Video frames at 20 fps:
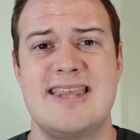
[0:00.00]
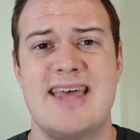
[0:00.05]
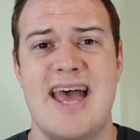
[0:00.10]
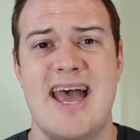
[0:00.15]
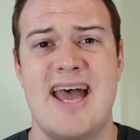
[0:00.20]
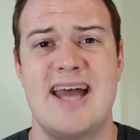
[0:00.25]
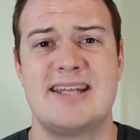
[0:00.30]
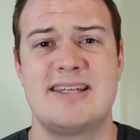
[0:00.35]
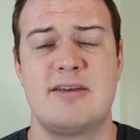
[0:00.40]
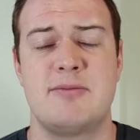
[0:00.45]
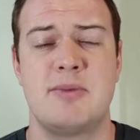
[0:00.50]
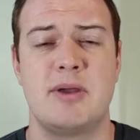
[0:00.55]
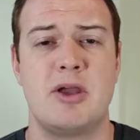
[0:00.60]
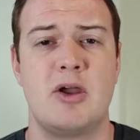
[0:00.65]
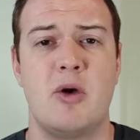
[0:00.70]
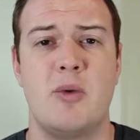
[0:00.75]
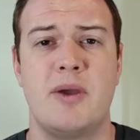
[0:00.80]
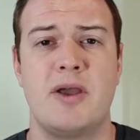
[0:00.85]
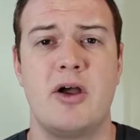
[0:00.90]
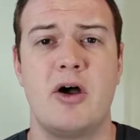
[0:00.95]
that have been
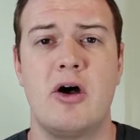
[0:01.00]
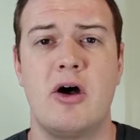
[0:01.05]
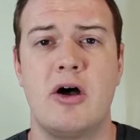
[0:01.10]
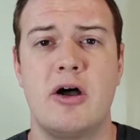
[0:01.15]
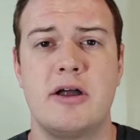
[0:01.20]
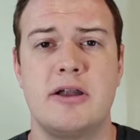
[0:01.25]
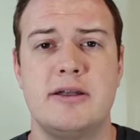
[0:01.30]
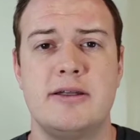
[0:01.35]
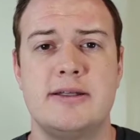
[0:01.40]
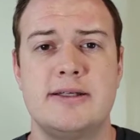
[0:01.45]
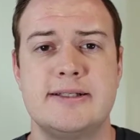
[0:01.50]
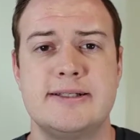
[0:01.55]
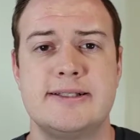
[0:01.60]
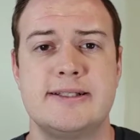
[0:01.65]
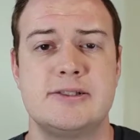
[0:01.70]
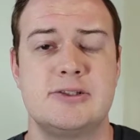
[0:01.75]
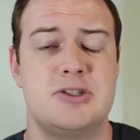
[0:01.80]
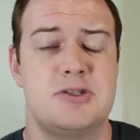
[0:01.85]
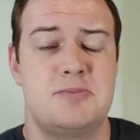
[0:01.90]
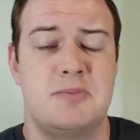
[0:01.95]
going on
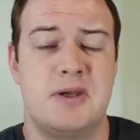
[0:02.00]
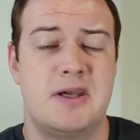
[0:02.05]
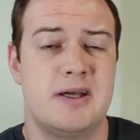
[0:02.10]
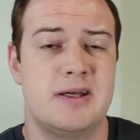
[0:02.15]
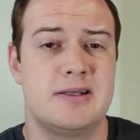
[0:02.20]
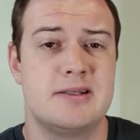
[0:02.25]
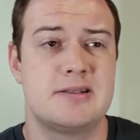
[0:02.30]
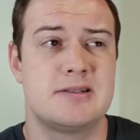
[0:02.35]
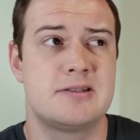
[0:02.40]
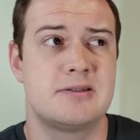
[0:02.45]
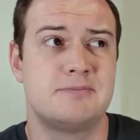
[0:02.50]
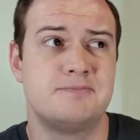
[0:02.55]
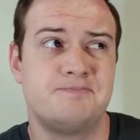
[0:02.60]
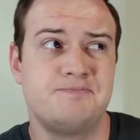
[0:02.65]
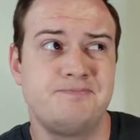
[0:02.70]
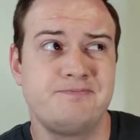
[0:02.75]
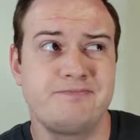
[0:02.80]
just because